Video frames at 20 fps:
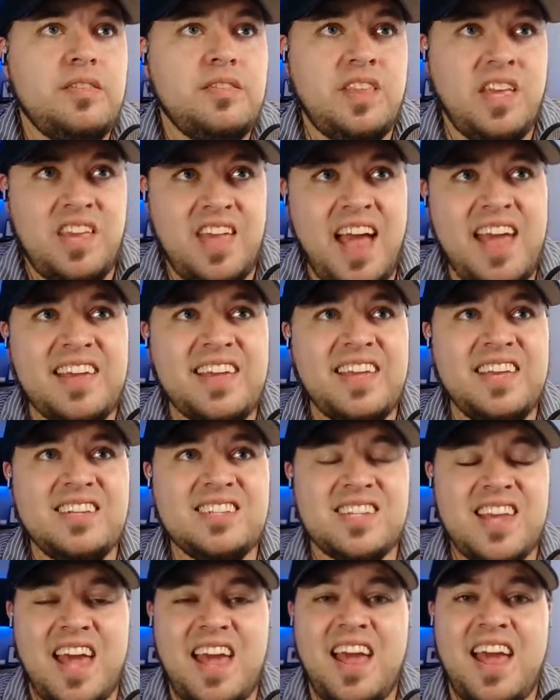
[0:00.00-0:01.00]
The
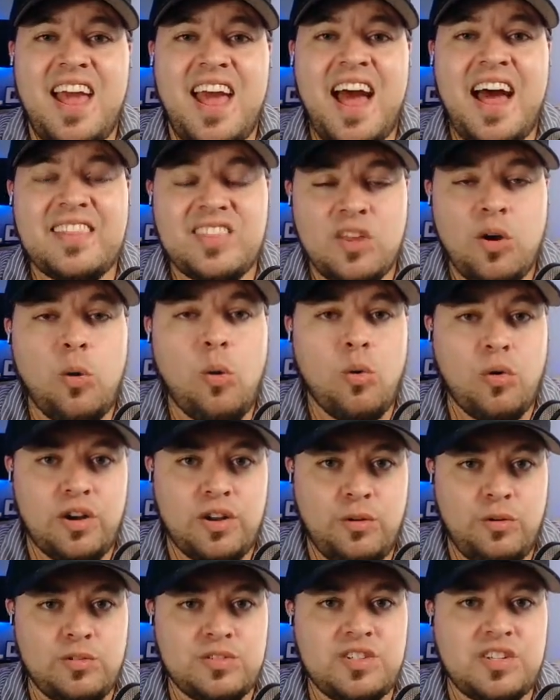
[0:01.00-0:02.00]
Yankees at the
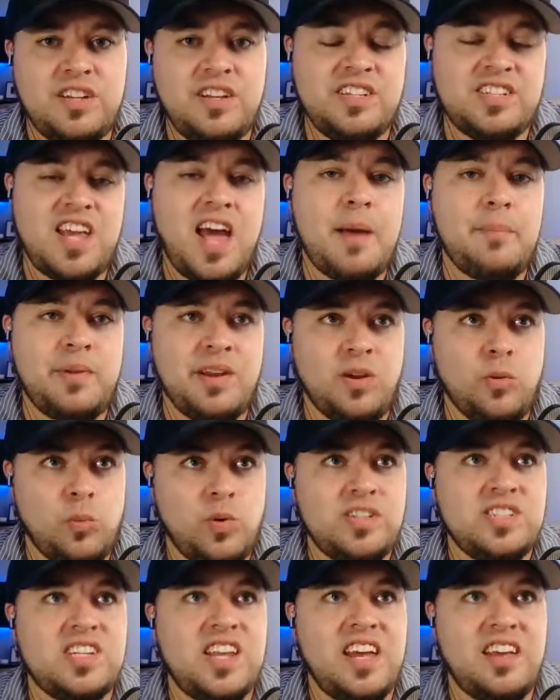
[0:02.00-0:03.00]
Orioles is happening
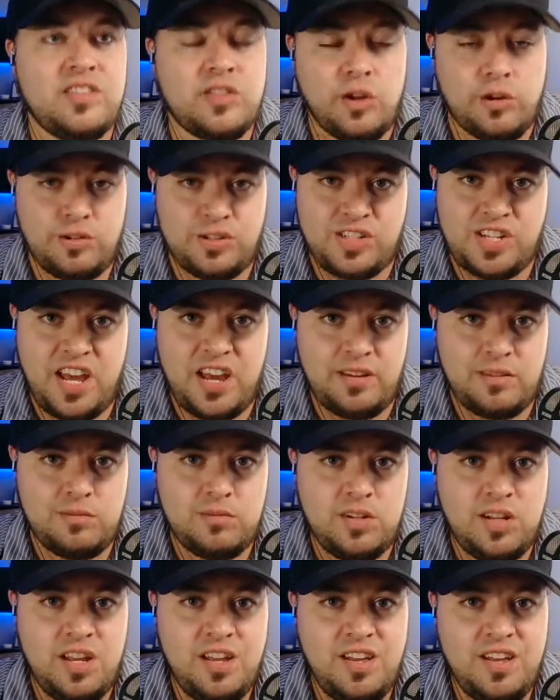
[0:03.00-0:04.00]
Wednesday and Thursday.
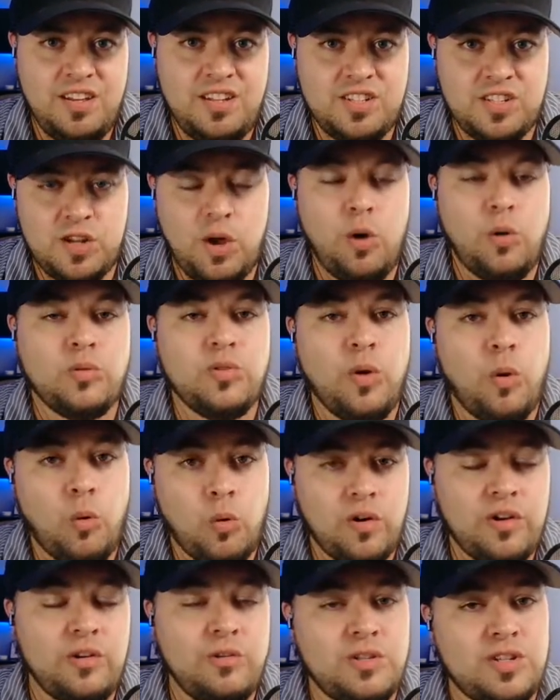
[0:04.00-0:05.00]
So the
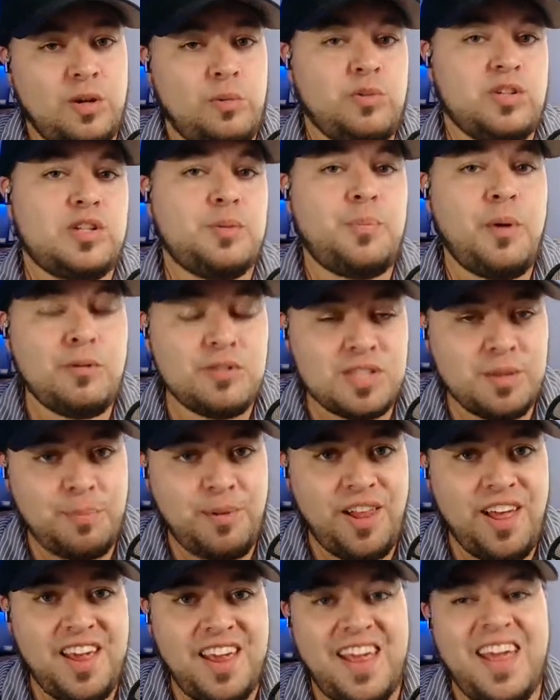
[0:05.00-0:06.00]
Orioles, who were supposed to
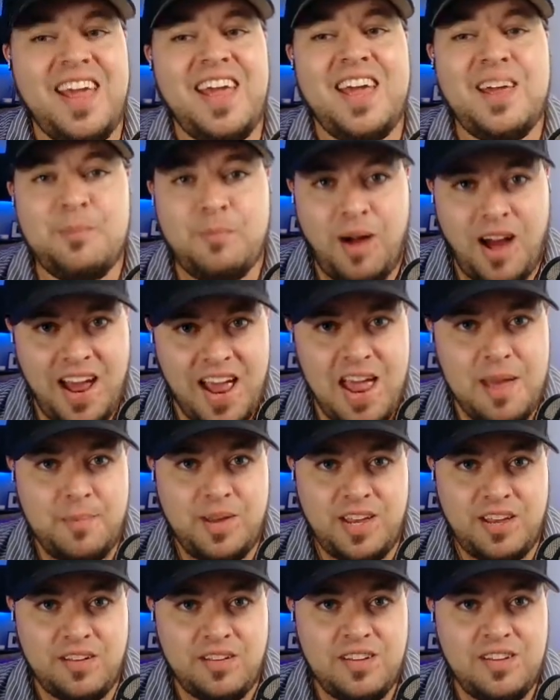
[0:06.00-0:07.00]
play in
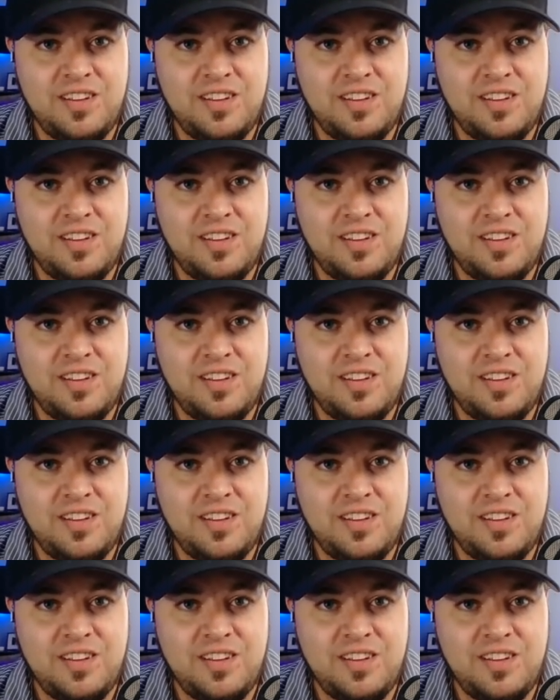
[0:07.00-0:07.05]
Miami